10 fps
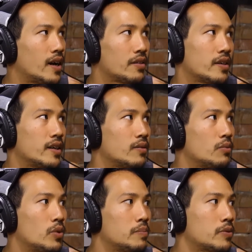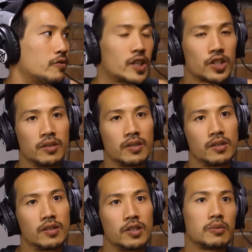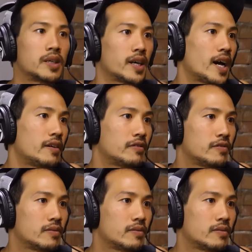I think, what profession do you want to have?